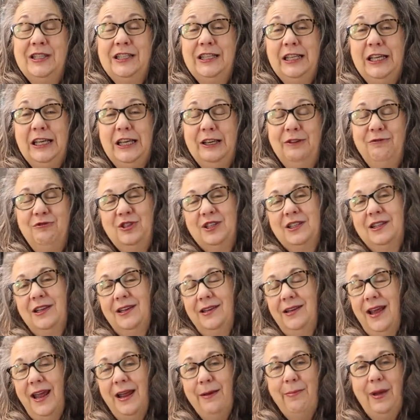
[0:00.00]
sleeves and
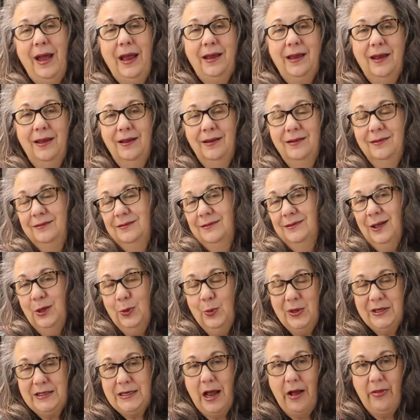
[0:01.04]
then came back in
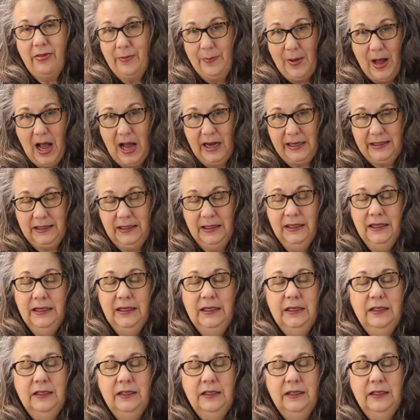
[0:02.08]
and went down the body.